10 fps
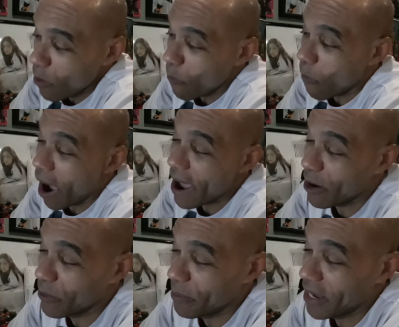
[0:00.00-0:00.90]
Why
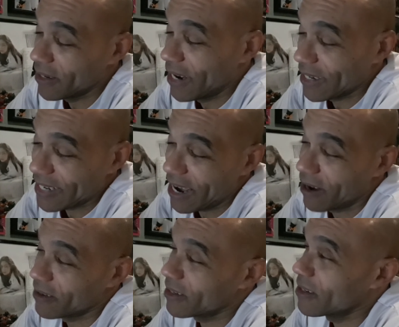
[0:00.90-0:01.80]
are we being locked
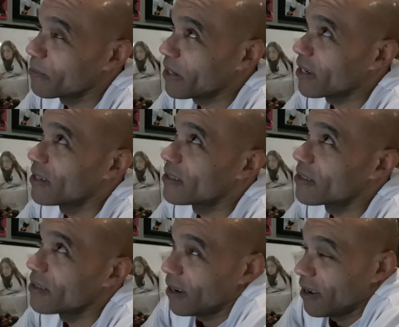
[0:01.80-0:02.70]
down?
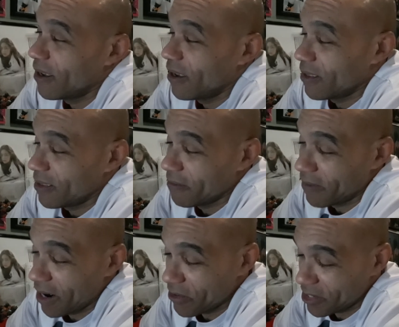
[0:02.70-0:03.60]
Because the
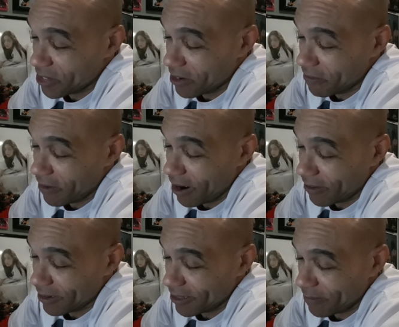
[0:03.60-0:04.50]
virus is going to
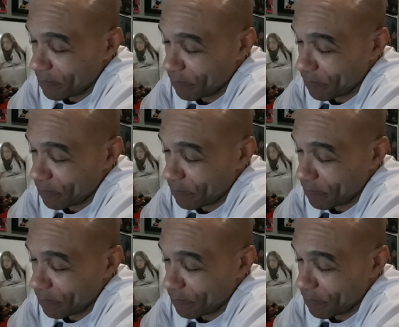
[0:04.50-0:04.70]
virus.